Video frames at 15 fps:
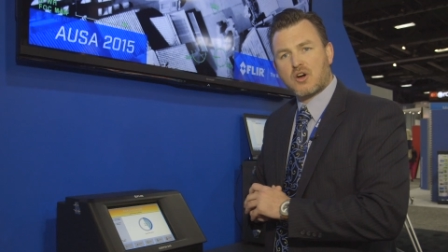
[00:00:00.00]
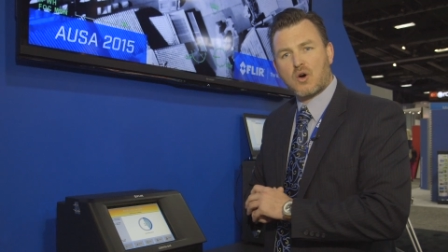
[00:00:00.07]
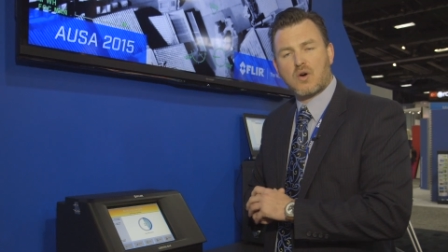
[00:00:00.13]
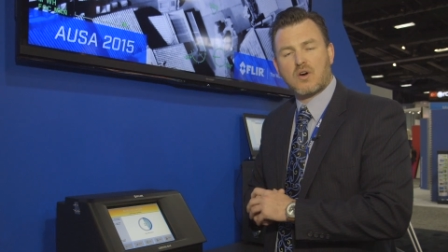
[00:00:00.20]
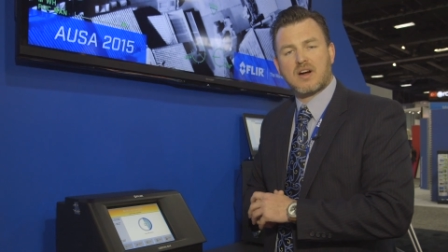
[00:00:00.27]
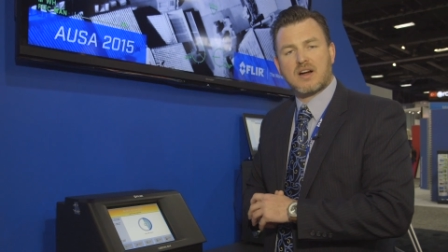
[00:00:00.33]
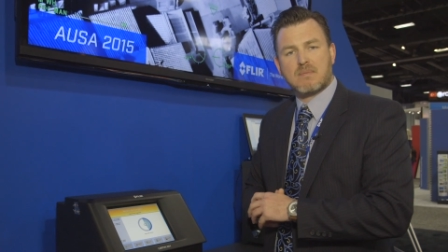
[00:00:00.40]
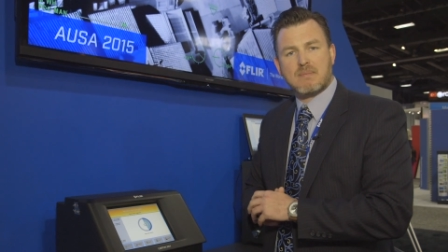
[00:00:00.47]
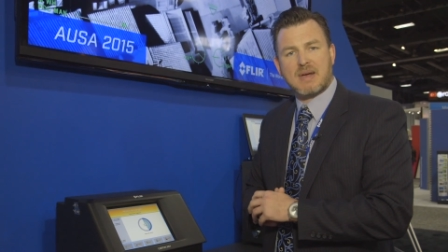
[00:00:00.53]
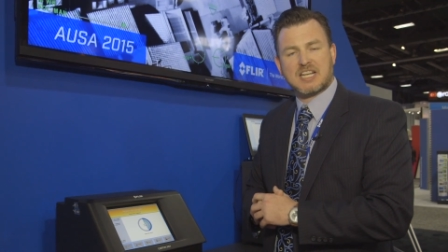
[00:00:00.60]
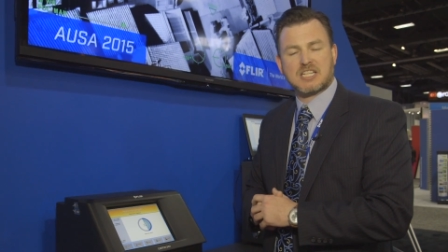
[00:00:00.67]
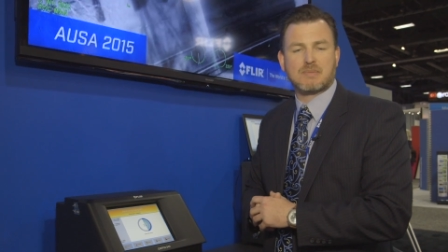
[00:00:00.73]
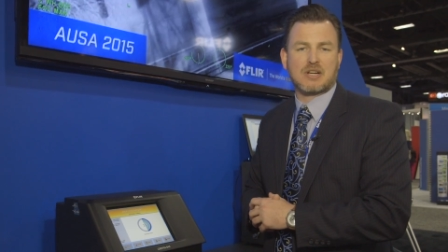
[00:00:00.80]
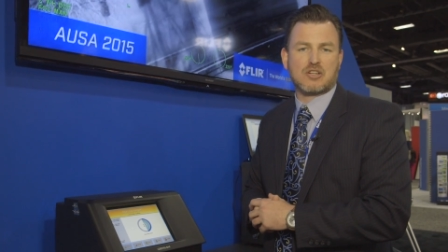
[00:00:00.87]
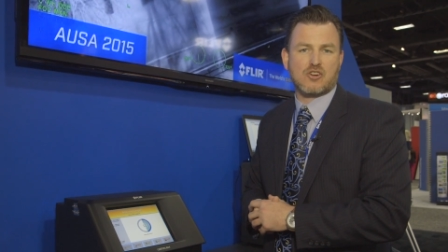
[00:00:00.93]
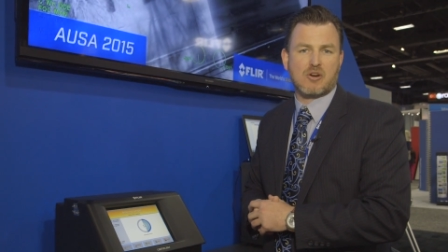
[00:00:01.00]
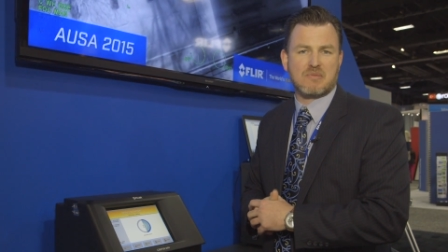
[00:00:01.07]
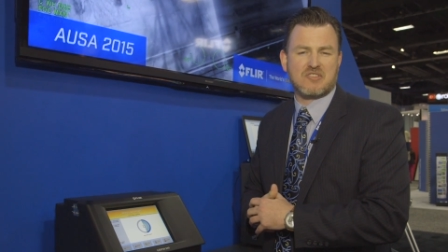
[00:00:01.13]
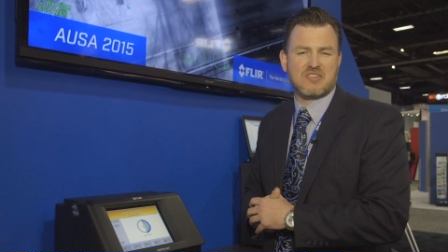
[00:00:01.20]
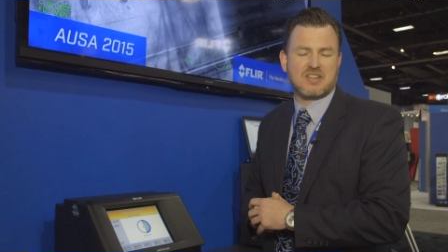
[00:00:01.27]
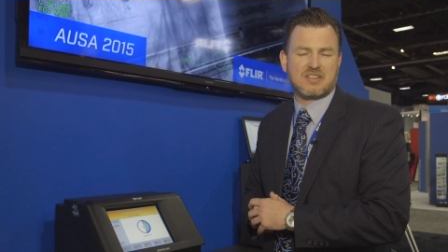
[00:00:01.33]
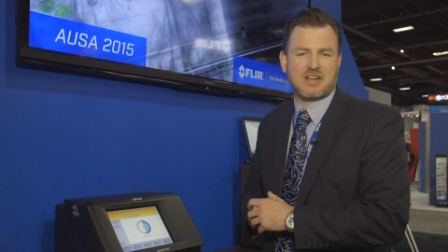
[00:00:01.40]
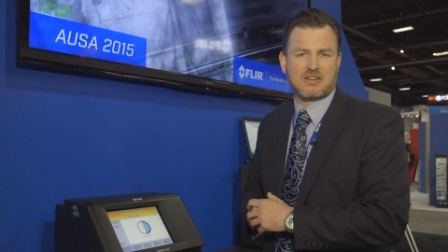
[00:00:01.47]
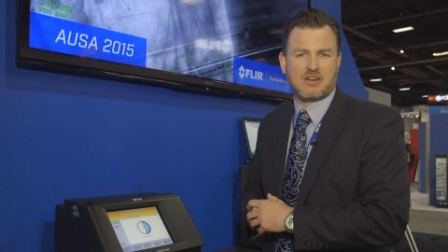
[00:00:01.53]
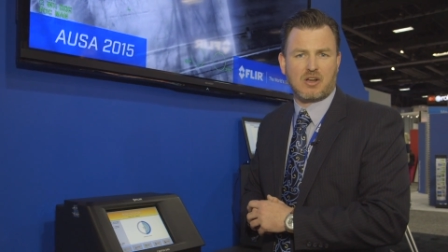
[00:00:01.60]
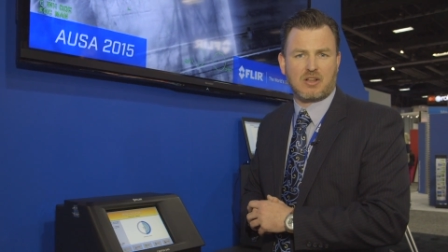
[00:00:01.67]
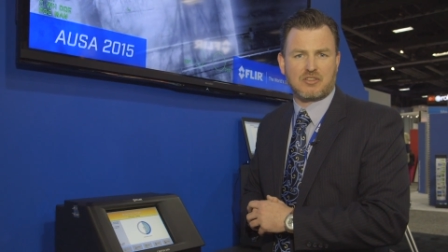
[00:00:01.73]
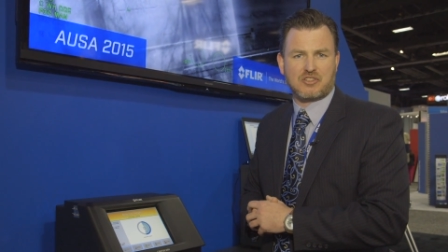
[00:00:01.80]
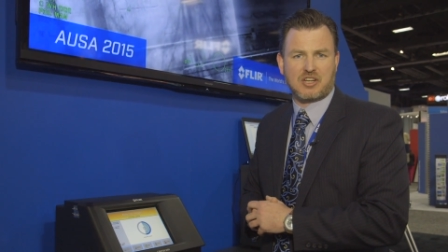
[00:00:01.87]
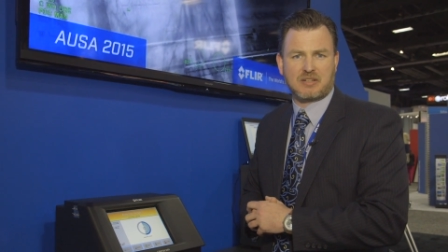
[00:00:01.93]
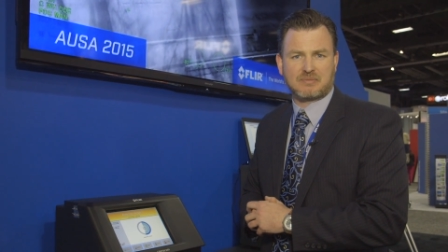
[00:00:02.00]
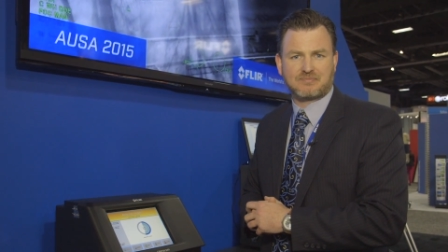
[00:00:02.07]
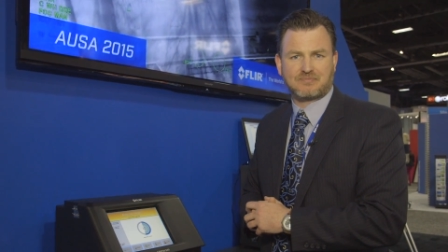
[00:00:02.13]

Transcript: core mass spectrometry technology.